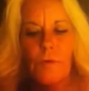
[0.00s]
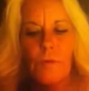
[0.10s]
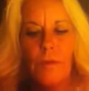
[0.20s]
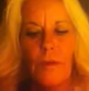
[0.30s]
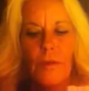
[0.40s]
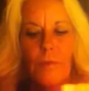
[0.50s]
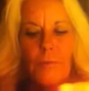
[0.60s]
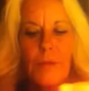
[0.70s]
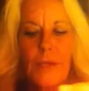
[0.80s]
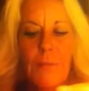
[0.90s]
for
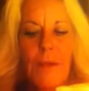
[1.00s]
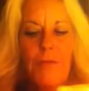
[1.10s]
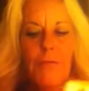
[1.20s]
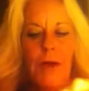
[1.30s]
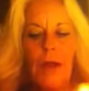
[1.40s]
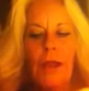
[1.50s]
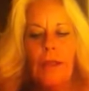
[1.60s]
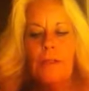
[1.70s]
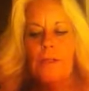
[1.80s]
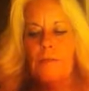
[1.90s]
being my
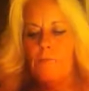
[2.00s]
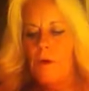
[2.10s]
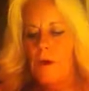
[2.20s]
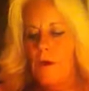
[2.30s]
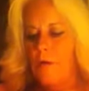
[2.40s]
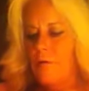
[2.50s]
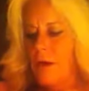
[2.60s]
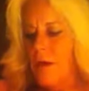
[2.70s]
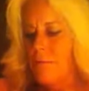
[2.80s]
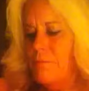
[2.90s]
friend, and whatnot,
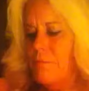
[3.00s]
okay?